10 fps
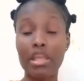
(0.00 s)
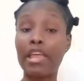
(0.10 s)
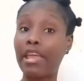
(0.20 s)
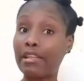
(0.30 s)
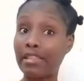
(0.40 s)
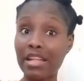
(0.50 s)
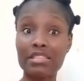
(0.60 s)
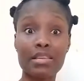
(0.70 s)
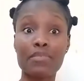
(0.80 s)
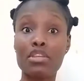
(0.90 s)
And
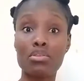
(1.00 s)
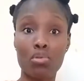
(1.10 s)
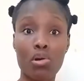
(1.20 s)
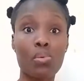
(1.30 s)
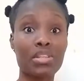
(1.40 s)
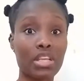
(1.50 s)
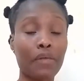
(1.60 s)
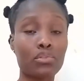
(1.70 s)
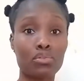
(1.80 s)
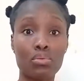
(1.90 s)
that's something you always
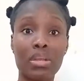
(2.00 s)
have to do.